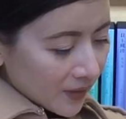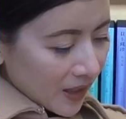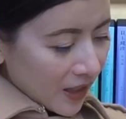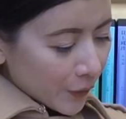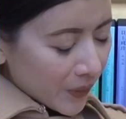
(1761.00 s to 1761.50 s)

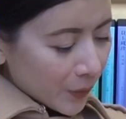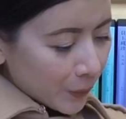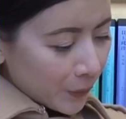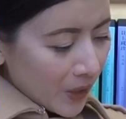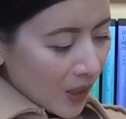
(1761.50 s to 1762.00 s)
Hagrid
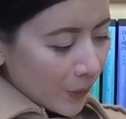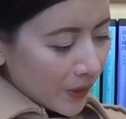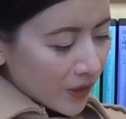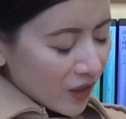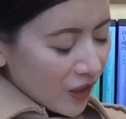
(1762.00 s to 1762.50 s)

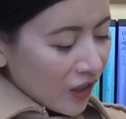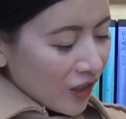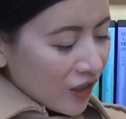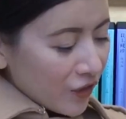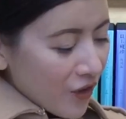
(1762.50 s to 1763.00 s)
growled.
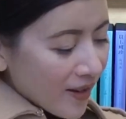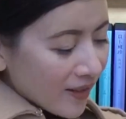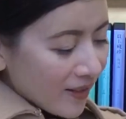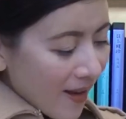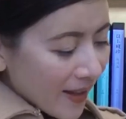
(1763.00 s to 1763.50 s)
"Writing
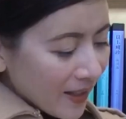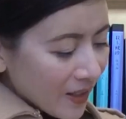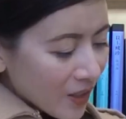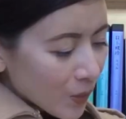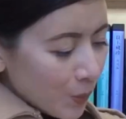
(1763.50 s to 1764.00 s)

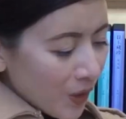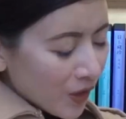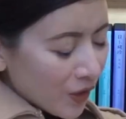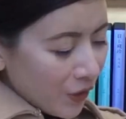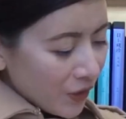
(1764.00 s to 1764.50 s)
lines?
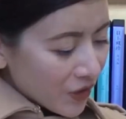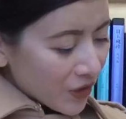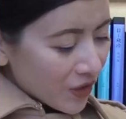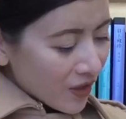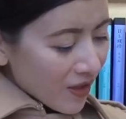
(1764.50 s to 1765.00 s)
What
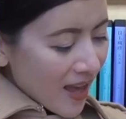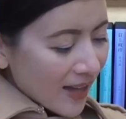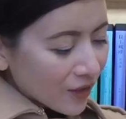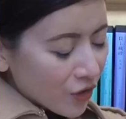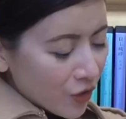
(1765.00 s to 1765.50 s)
good's
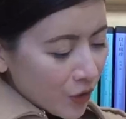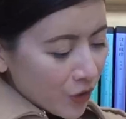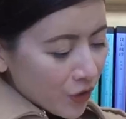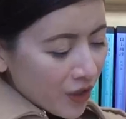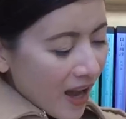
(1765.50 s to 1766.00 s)
that
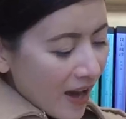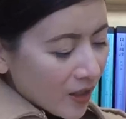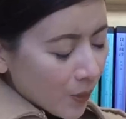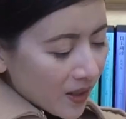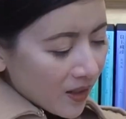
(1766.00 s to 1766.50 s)
to
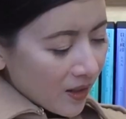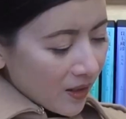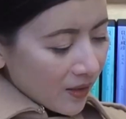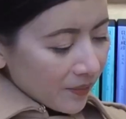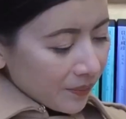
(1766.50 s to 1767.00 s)
anyone?
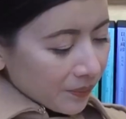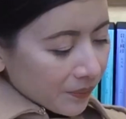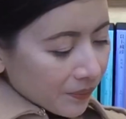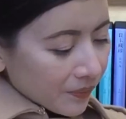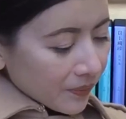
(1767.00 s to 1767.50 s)

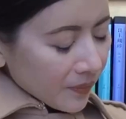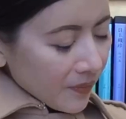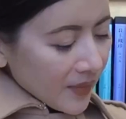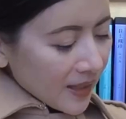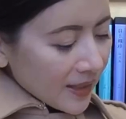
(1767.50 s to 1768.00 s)

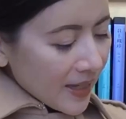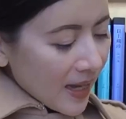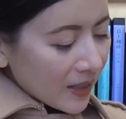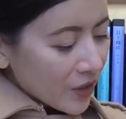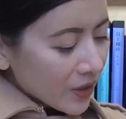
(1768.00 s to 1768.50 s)

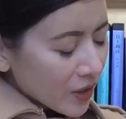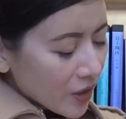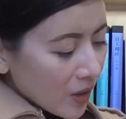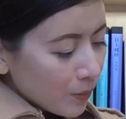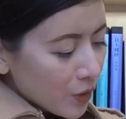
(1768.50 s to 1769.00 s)
Yeah, do
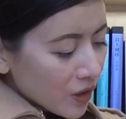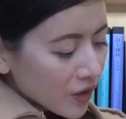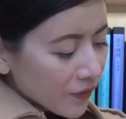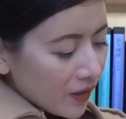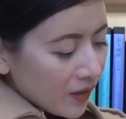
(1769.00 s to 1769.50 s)
something
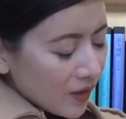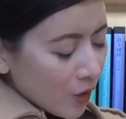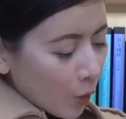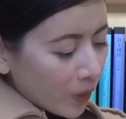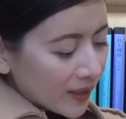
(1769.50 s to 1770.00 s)
useful,
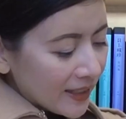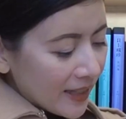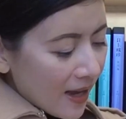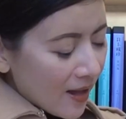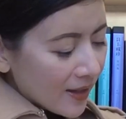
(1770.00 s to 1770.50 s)
or
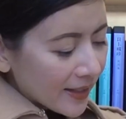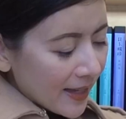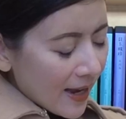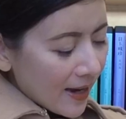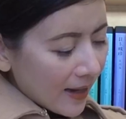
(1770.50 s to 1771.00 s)
yeah,
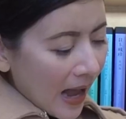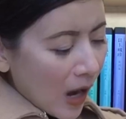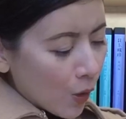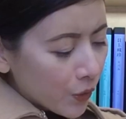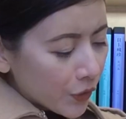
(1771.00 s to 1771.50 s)
get
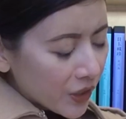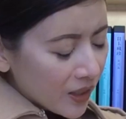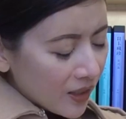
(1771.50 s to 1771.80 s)
out.